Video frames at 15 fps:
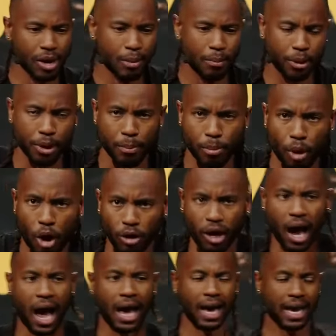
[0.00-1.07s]
Pretty broad
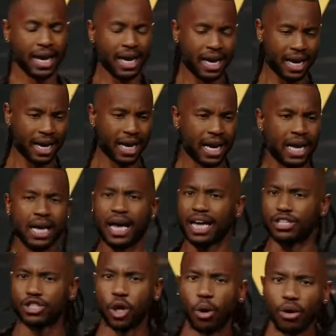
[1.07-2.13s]
guy.
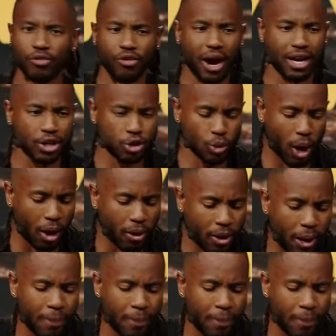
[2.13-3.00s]
That's totally fine as well.